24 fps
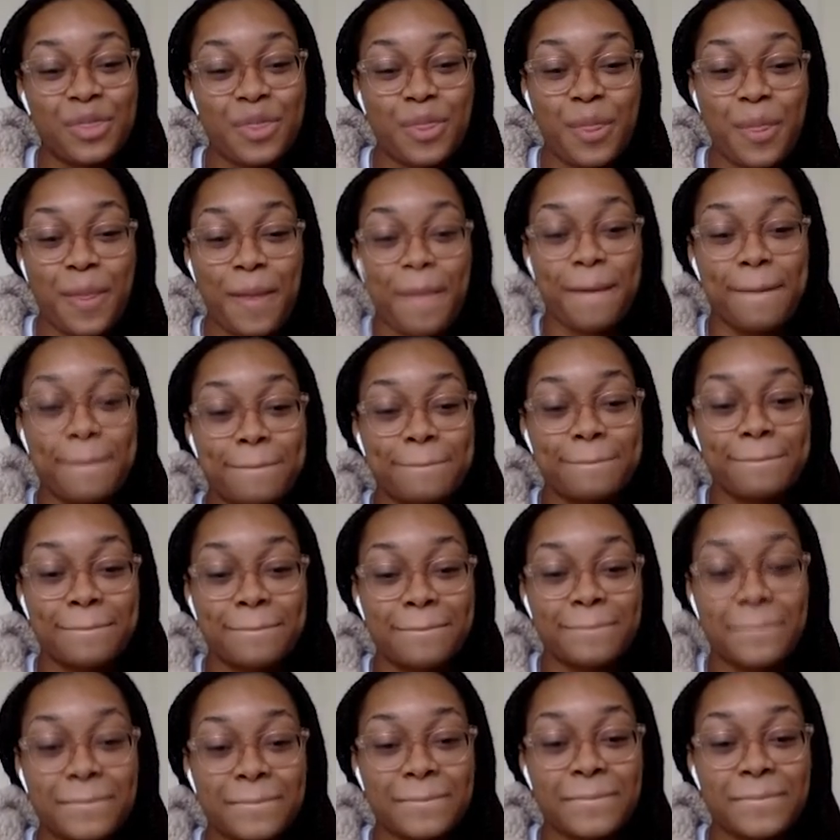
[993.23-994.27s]

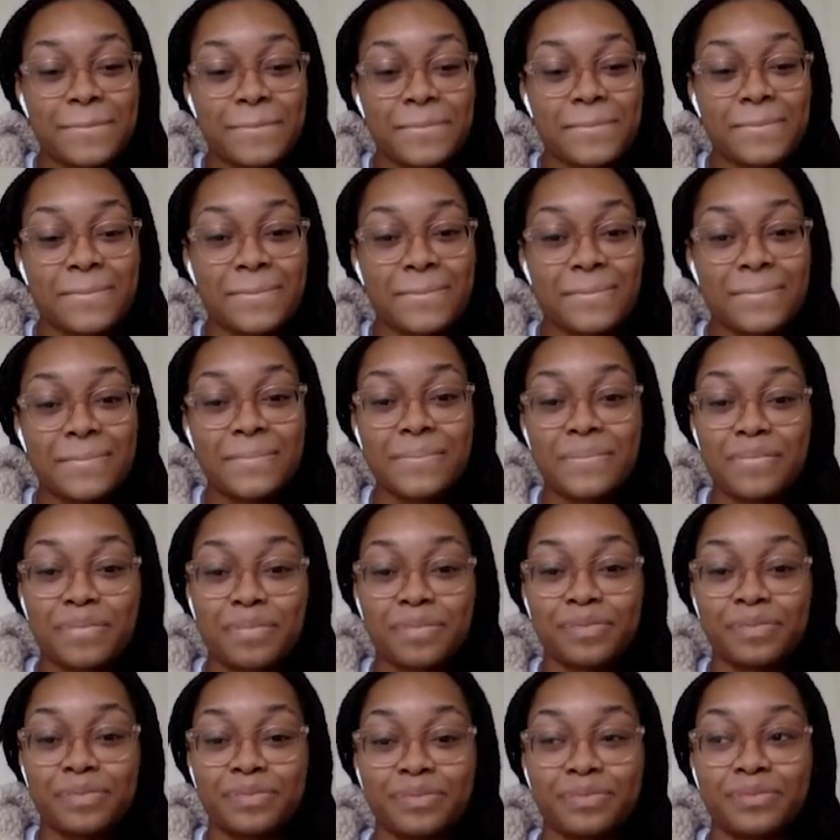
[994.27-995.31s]

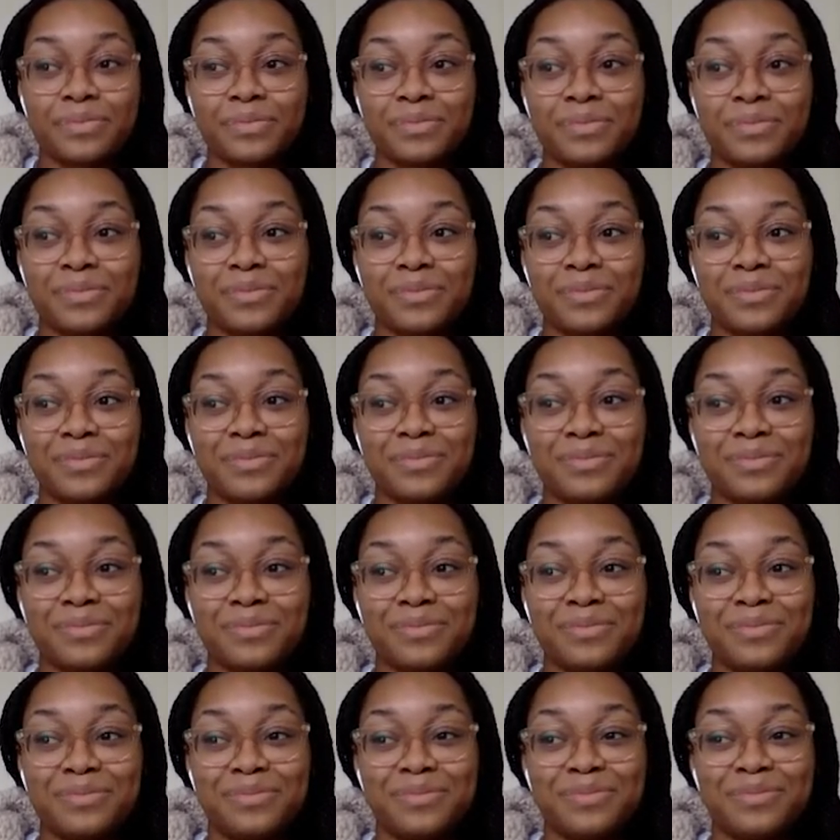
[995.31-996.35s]

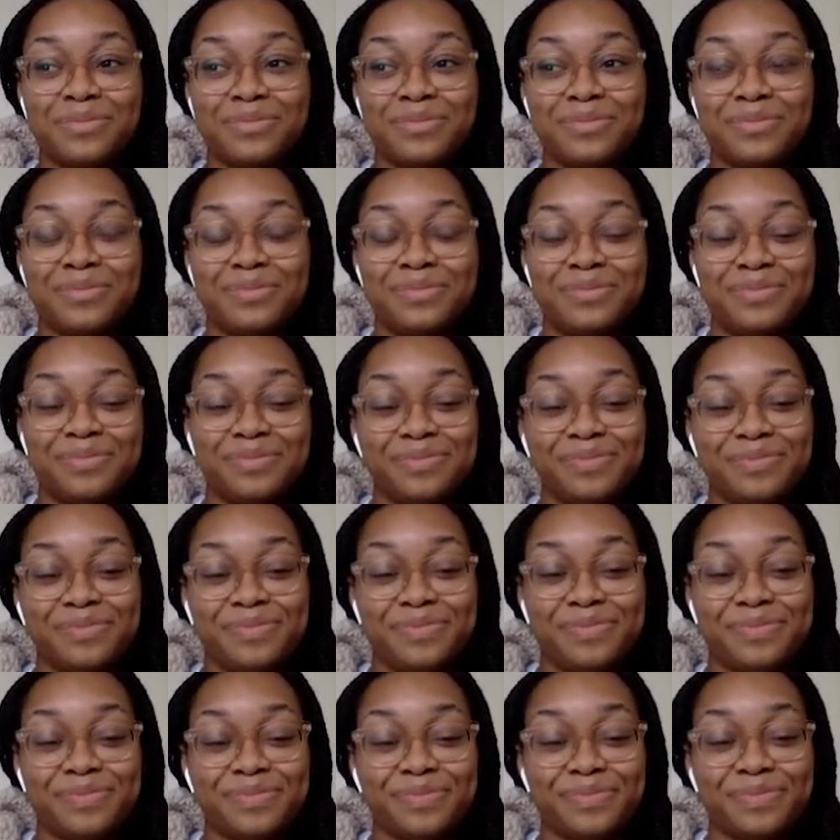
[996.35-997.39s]

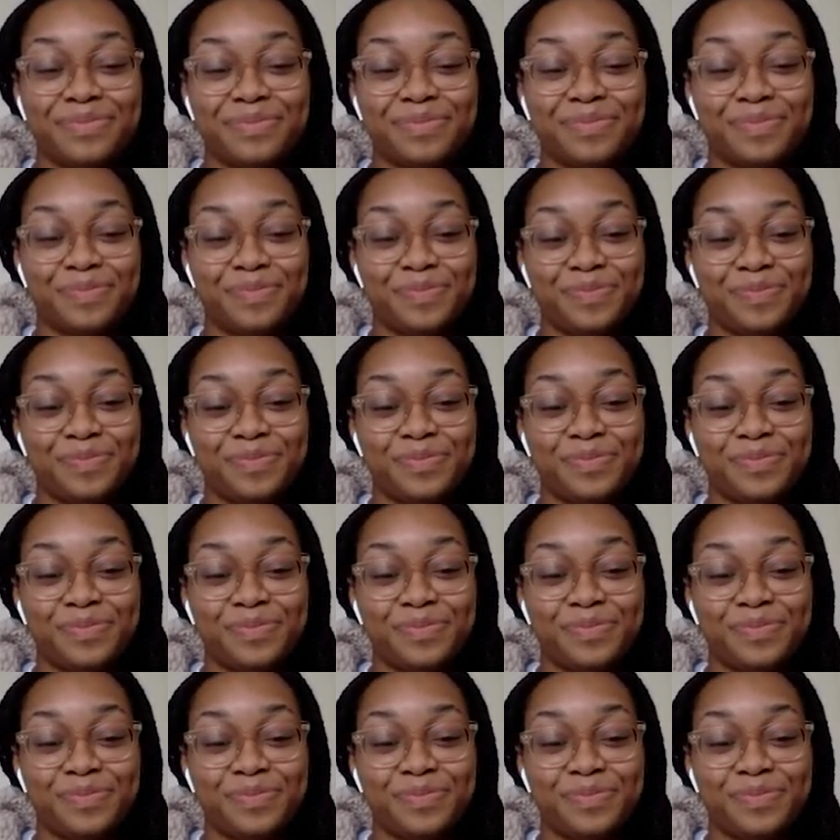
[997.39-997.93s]
No words are spoken by the person on screen.